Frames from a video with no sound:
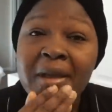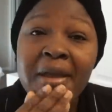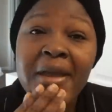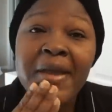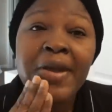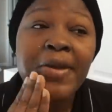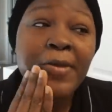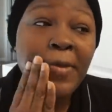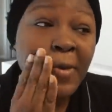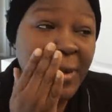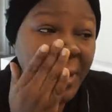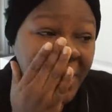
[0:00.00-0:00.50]

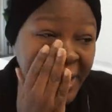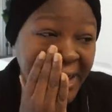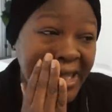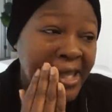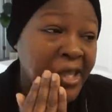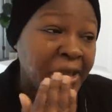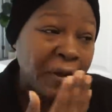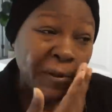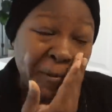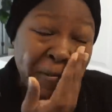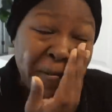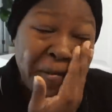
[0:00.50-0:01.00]
It
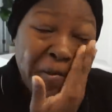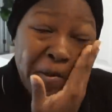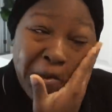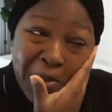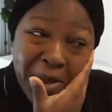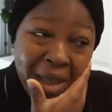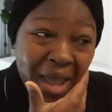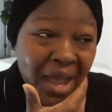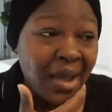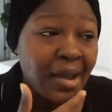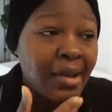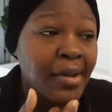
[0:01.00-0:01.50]
really
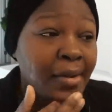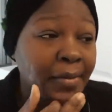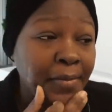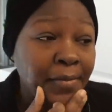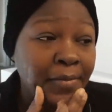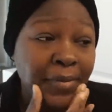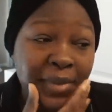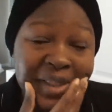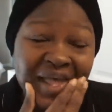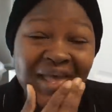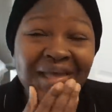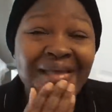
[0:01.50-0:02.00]

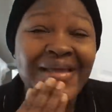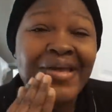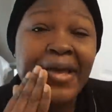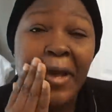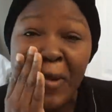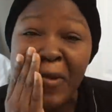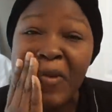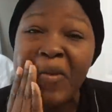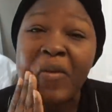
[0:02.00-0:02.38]
like